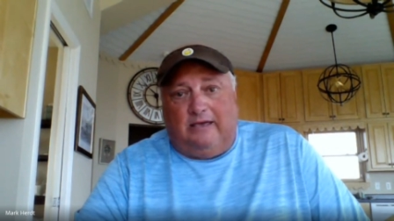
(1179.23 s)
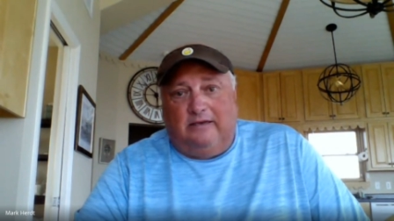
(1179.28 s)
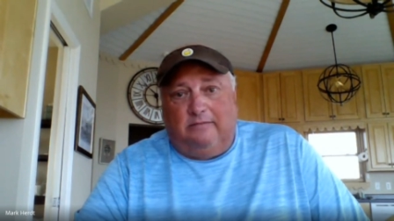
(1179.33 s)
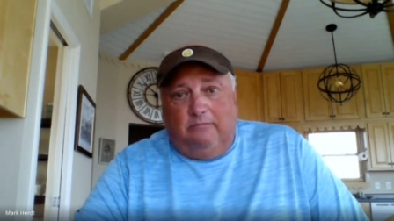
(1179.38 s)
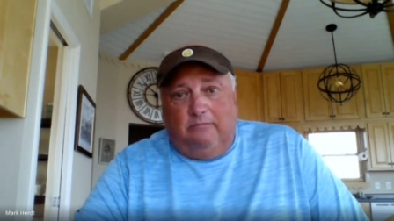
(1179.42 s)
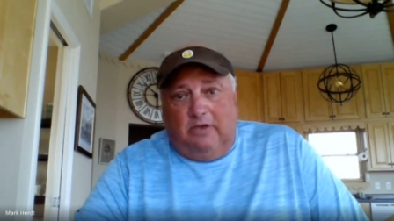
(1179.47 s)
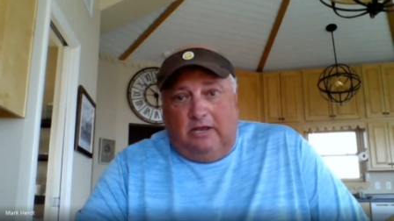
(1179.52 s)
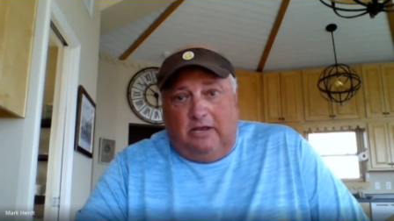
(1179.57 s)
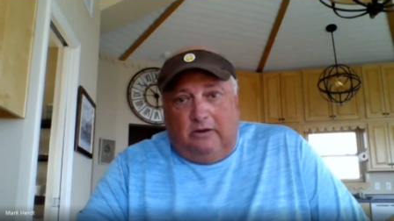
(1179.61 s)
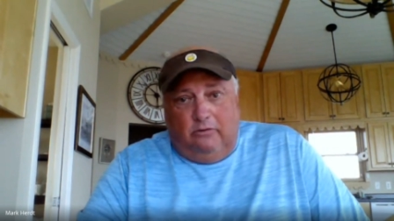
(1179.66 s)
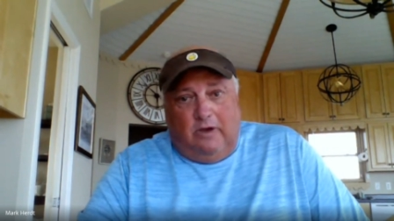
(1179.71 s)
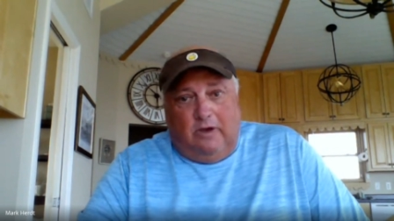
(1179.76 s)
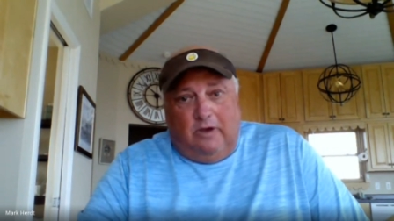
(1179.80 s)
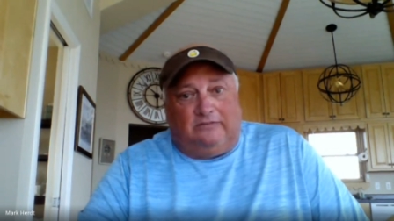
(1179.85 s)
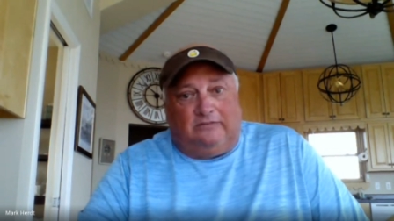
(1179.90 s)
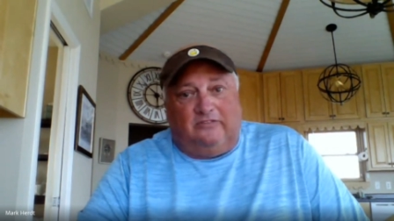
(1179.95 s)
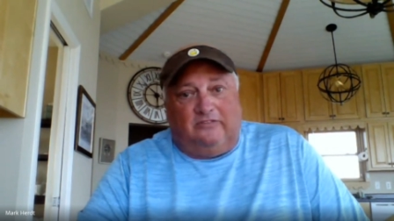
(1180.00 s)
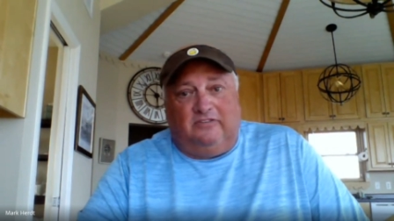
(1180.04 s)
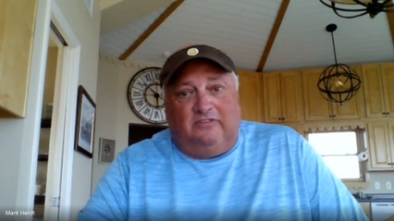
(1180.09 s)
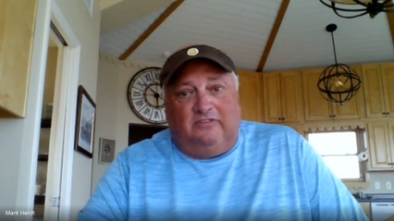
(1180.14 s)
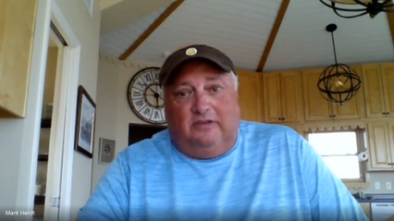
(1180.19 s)
I mean, you
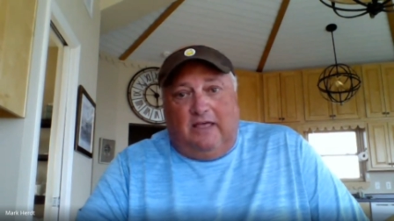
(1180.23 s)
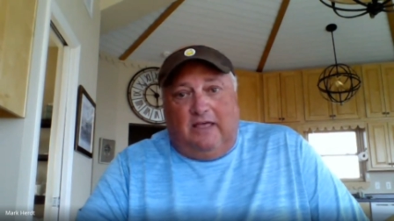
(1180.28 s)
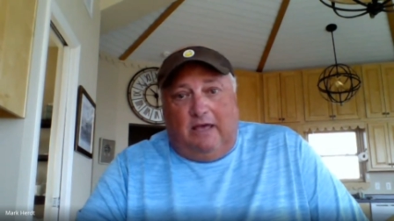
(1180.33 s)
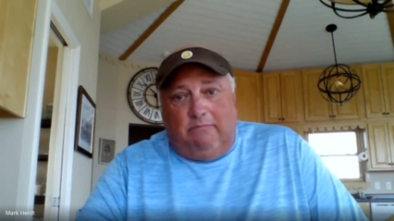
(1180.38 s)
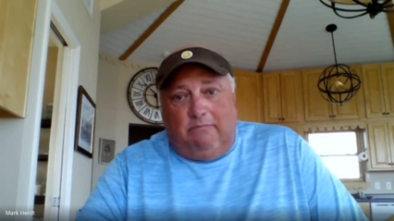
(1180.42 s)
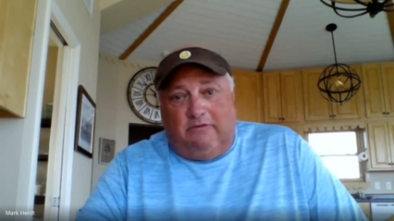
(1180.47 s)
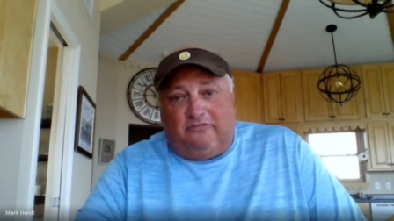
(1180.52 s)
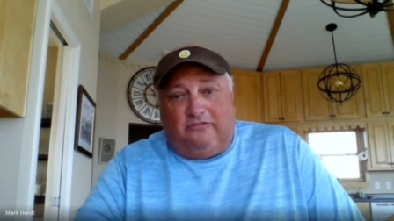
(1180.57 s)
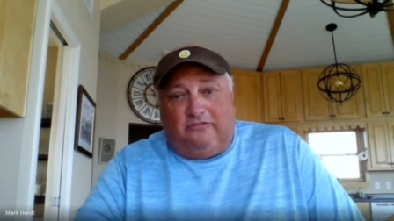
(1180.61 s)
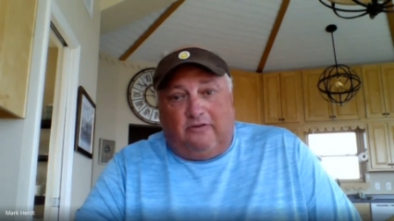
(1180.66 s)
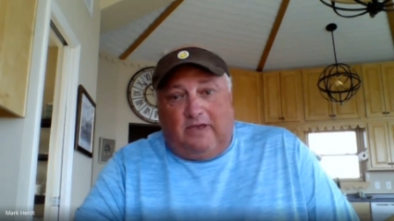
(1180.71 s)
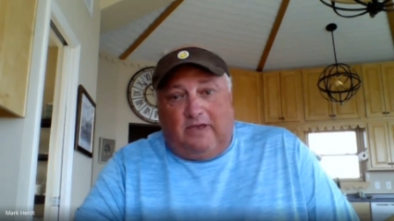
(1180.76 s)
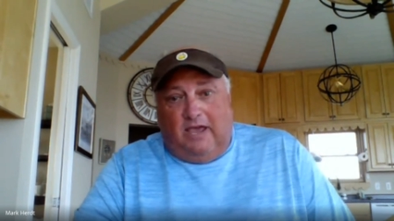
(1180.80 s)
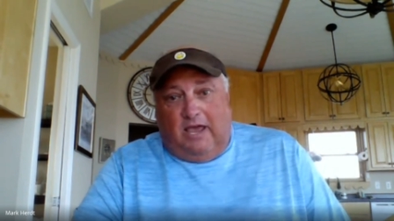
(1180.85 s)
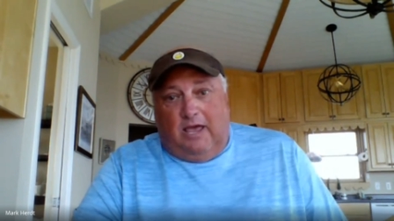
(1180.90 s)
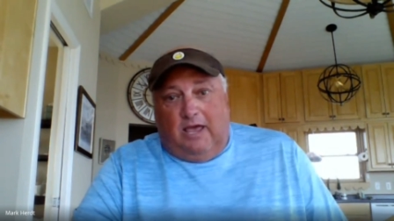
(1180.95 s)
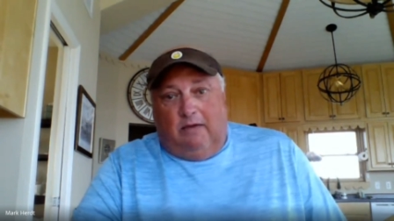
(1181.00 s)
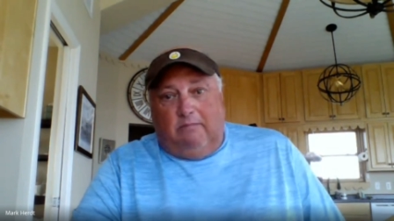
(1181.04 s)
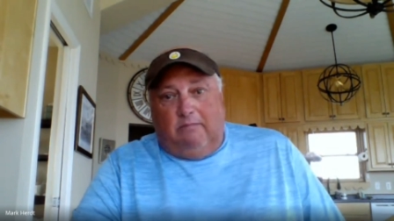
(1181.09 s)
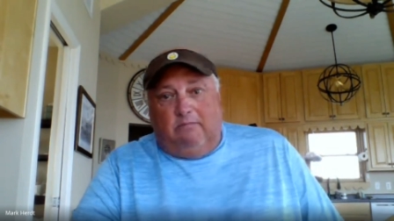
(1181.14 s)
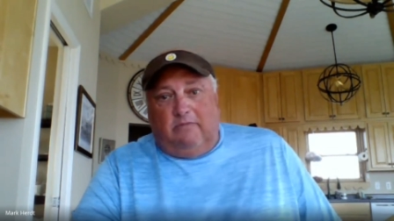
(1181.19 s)
got to see that, Mr.
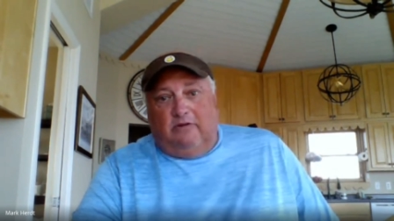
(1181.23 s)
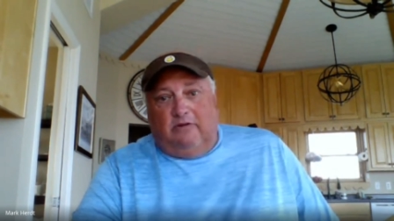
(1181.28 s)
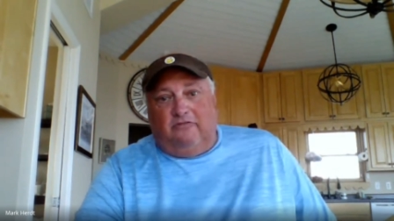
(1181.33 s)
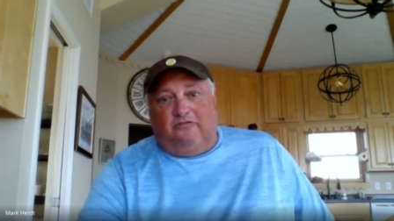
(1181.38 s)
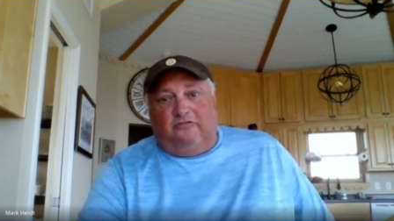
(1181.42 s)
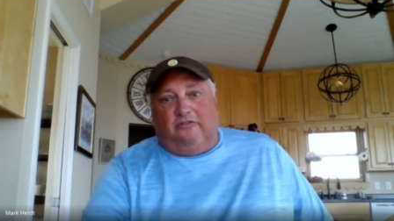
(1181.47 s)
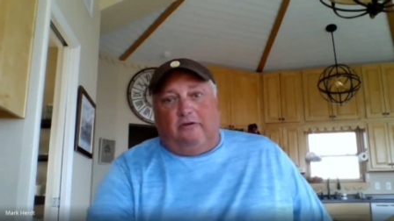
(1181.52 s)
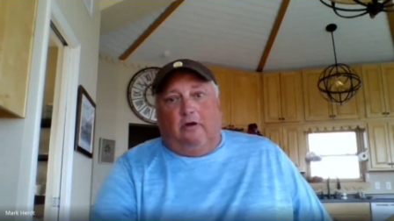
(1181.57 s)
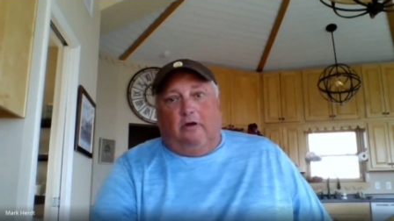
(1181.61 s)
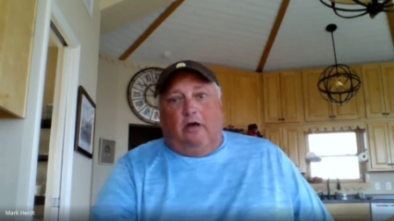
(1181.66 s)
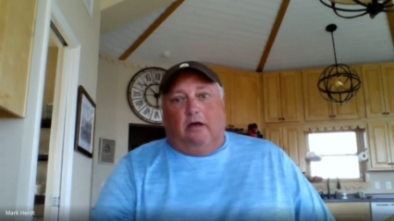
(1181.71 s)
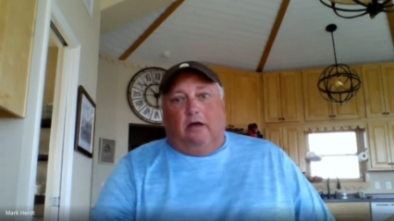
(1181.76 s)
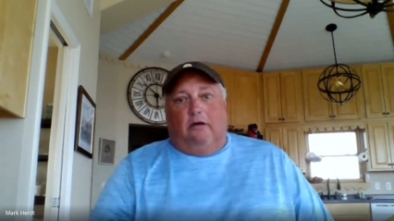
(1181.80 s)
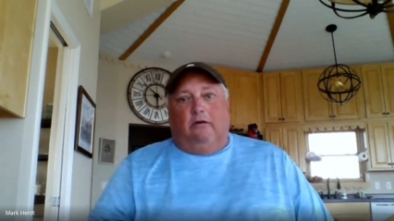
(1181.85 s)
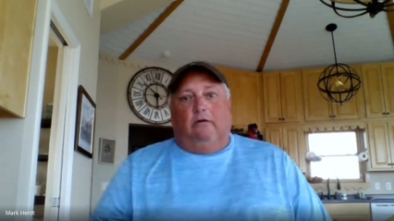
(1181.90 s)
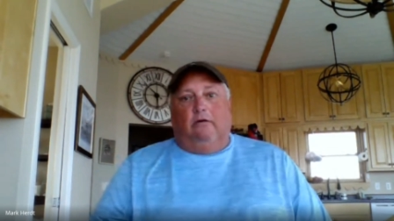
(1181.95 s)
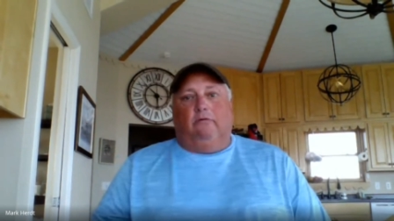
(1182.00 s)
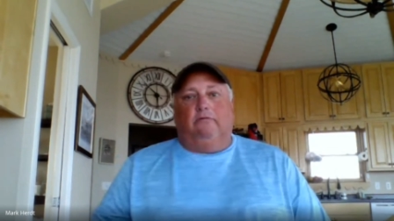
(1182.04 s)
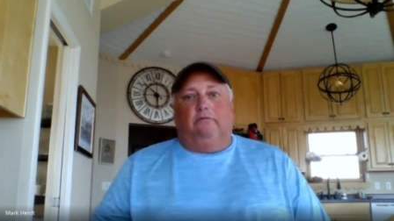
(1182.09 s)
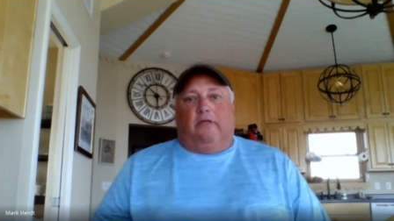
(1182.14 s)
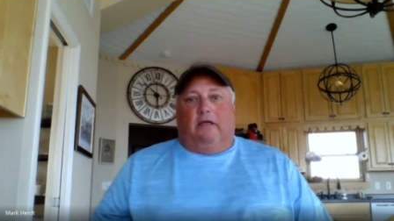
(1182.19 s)
Cam, in Chicago.